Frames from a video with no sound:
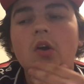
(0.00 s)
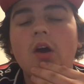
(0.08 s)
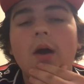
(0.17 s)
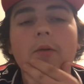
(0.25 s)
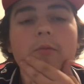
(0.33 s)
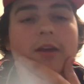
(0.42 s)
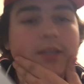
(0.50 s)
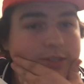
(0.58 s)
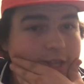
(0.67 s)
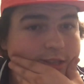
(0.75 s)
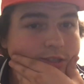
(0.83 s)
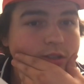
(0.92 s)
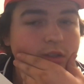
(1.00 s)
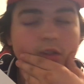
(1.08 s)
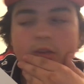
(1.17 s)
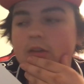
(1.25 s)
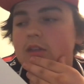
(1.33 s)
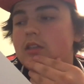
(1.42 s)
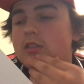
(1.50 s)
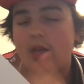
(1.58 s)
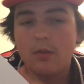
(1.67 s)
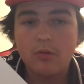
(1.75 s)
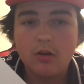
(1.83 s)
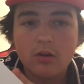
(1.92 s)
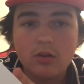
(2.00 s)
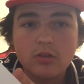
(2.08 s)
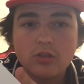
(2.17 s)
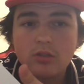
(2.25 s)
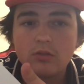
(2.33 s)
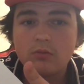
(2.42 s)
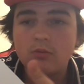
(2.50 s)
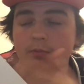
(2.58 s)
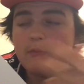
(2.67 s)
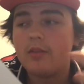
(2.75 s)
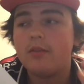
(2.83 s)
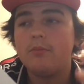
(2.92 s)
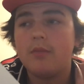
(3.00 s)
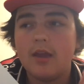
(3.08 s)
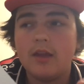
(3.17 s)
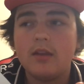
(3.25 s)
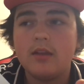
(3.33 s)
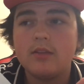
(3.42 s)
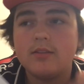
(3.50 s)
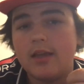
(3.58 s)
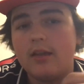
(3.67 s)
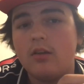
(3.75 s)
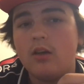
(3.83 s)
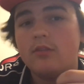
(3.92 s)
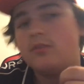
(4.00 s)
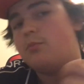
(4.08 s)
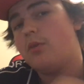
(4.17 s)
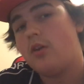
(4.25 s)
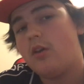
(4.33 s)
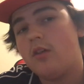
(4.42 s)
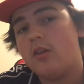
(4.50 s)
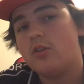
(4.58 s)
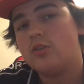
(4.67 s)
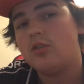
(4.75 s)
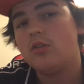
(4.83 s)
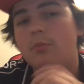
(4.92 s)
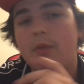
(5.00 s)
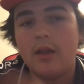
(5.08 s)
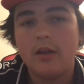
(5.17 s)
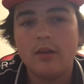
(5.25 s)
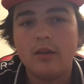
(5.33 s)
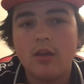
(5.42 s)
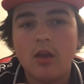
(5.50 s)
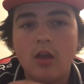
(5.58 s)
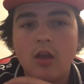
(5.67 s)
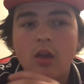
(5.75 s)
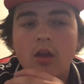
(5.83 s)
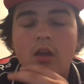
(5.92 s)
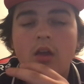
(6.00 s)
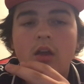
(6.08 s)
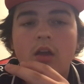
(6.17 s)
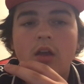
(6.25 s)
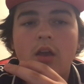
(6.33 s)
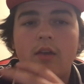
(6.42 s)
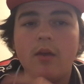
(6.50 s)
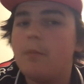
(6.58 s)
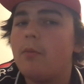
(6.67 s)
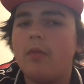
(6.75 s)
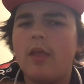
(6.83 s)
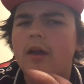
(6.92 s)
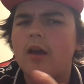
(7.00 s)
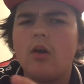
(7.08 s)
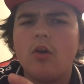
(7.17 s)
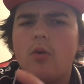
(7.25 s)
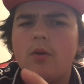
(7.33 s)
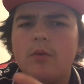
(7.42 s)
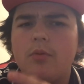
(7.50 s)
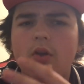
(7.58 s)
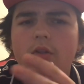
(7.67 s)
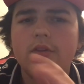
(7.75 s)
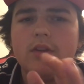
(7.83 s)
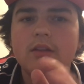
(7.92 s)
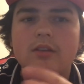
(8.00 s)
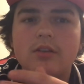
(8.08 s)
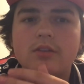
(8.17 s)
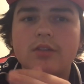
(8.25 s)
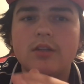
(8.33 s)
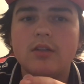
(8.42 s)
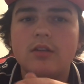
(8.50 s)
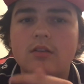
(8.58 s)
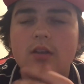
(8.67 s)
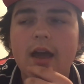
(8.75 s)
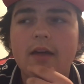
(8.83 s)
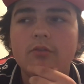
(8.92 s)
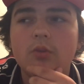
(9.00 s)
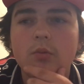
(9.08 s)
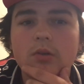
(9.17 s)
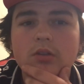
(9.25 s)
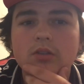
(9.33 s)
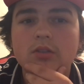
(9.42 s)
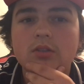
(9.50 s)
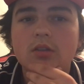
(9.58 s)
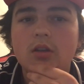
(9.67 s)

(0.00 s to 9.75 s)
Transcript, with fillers: I'm going to make a stencil, tape it onto the shoe, paint it, take it off, put it on the other shoe, paint it, and then, like I'll go in and put all the details in it afterwards.